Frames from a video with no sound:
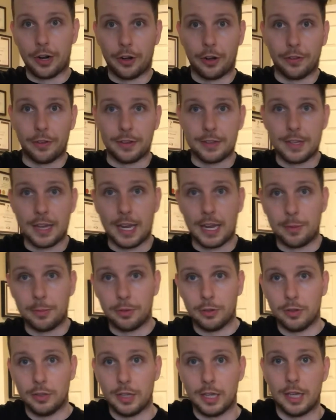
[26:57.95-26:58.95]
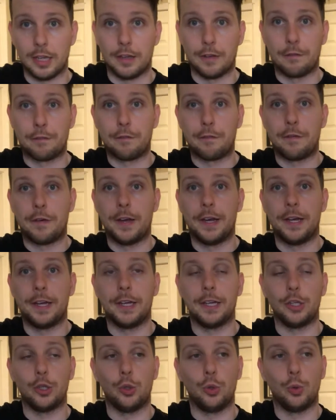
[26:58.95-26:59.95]
on the table if
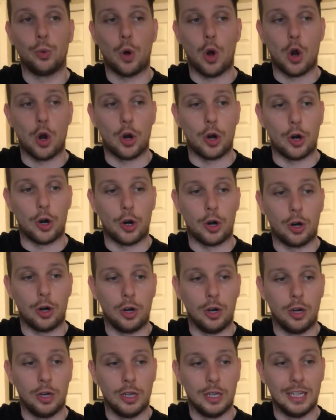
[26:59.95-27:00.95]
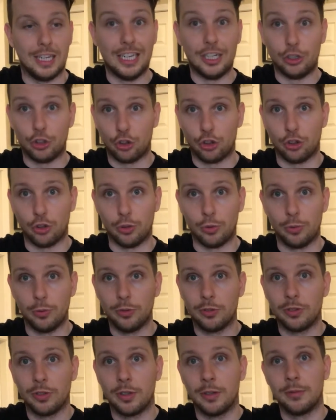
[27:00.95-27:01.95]
you are in
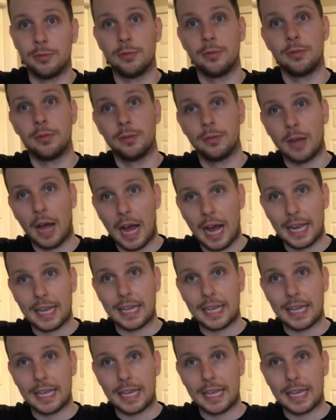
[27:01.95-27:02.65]
shoes. I